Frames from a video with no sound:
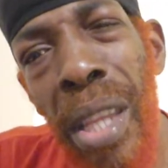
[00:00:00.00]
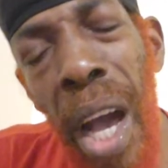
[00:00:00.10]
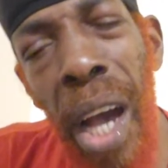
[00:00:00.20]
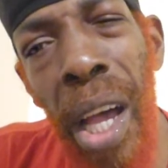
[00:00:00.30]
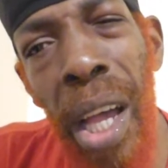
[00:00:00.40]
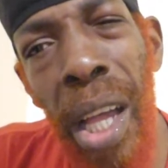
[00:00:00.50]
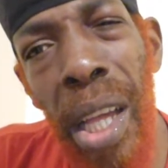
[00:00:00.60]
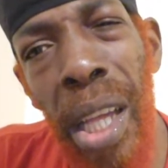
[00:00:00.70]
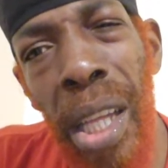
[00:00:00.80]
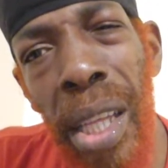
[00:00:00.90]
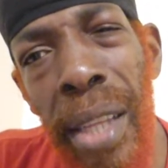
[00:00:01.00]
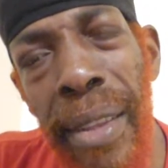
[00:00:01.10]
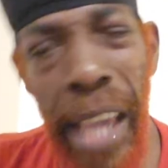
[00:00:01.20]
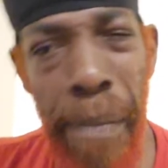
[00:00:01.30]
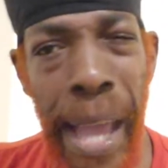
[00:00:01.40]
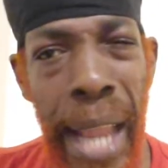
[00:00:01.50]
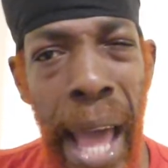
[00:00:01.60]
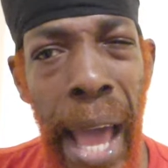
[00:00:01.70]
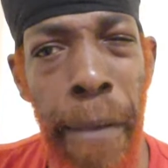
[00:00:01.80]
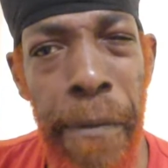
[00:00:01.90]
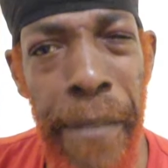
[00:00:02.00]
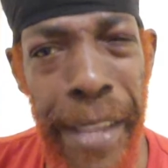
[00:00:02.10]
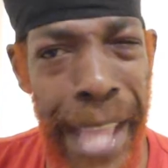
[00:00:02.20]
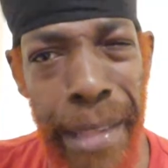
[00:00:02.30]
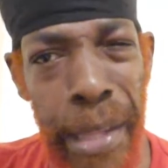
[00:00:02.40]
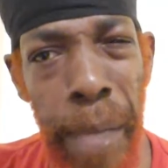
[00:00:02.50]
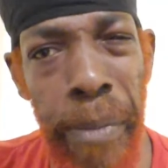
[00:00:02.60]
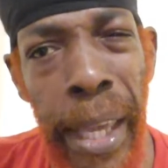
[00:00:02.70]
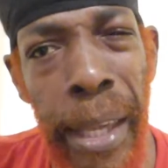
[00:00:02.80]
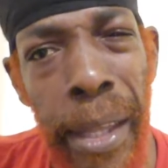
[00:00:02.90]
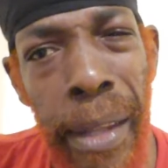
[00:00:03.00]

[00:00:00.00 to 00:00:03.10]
Huh? Take my life? Is that something?